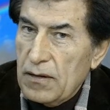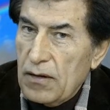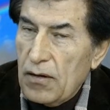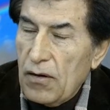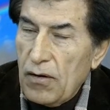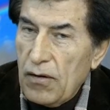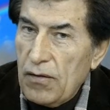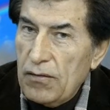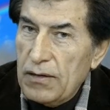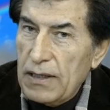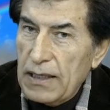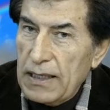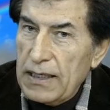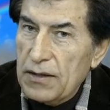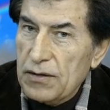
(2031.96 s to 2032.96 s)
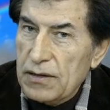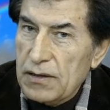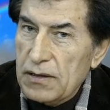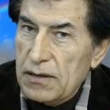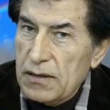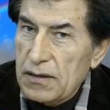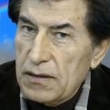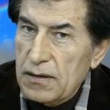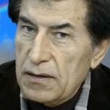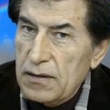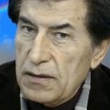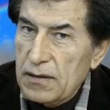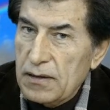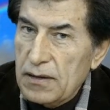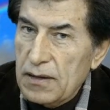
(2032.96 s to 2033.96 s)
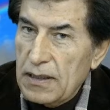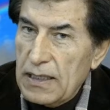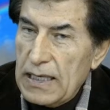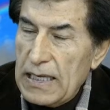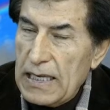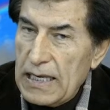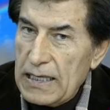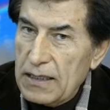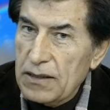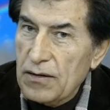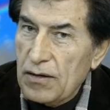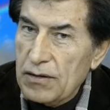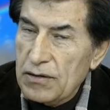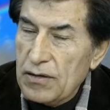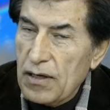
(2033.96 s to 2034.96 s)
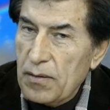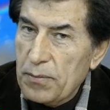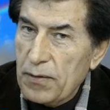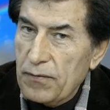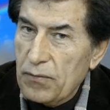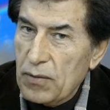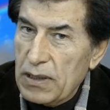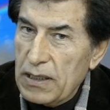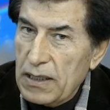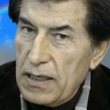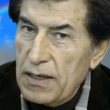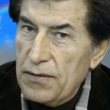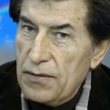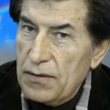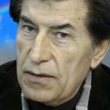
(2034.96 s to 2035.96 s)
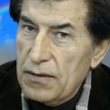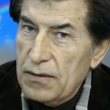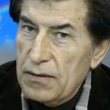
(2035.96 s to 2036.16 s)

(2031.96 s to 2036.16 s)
All the layers laid on top of one another